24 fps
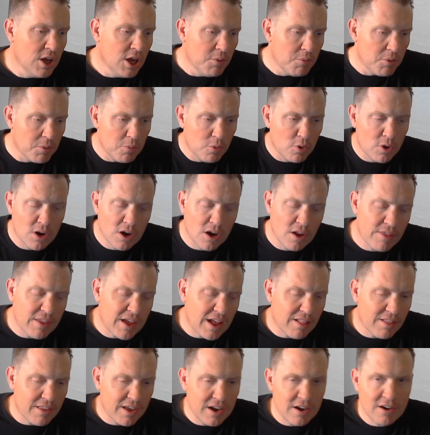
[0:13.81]
But more on
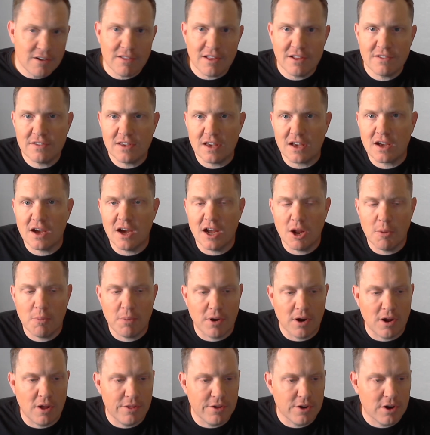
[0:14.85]
that later. Let's get caught up on
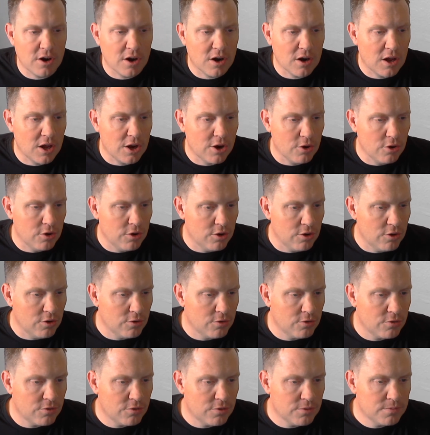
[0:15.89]
all the Cardano
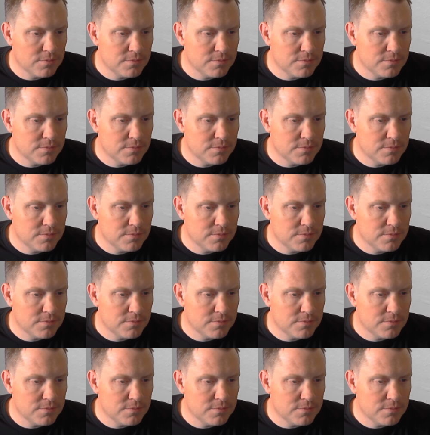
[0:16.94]
news.